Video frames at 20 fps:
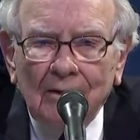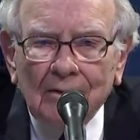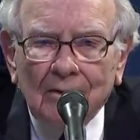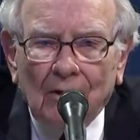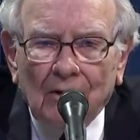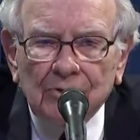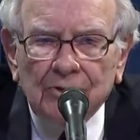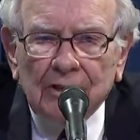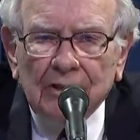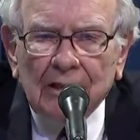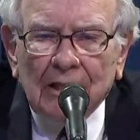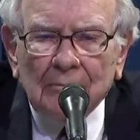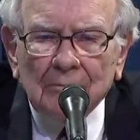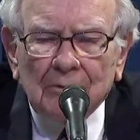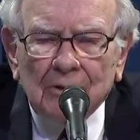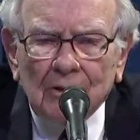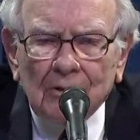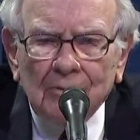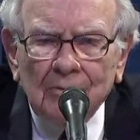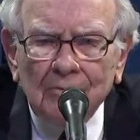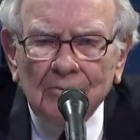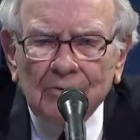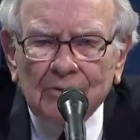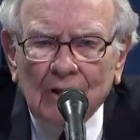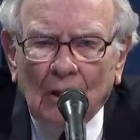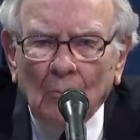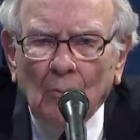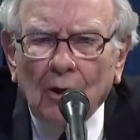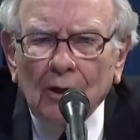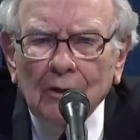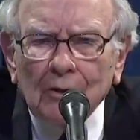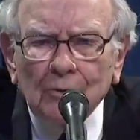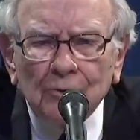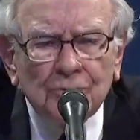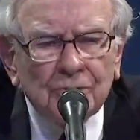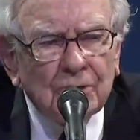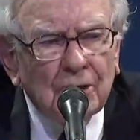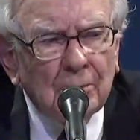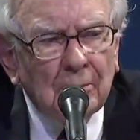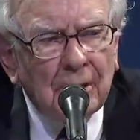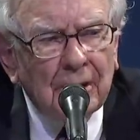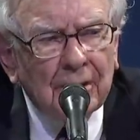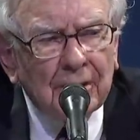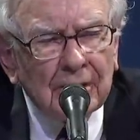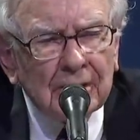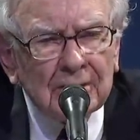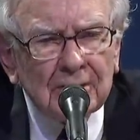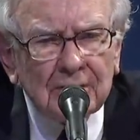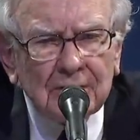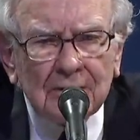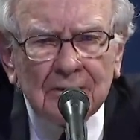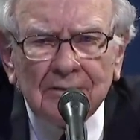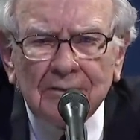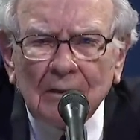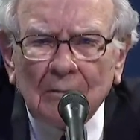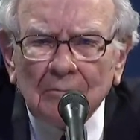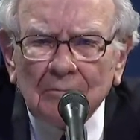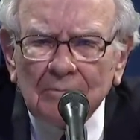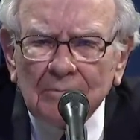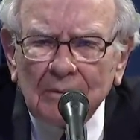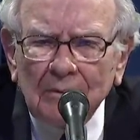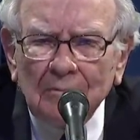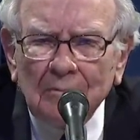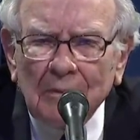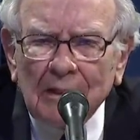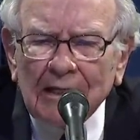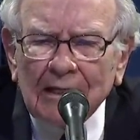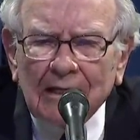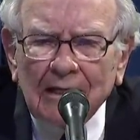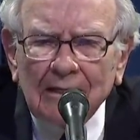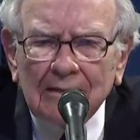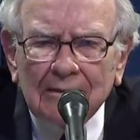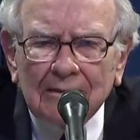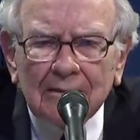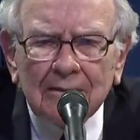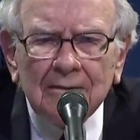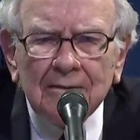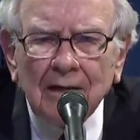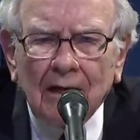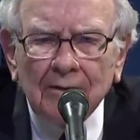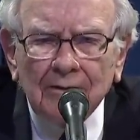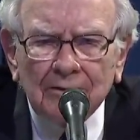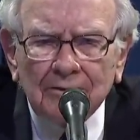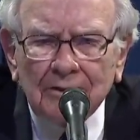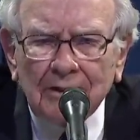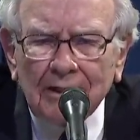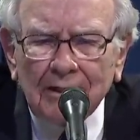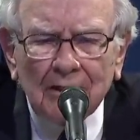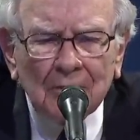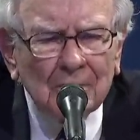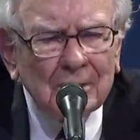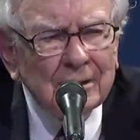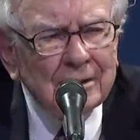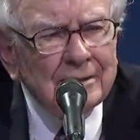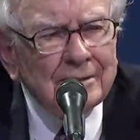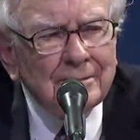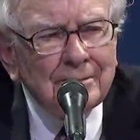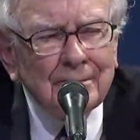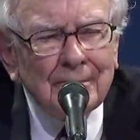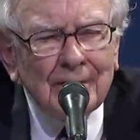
causing them to somewhat lose their bearings in many cases, understandably.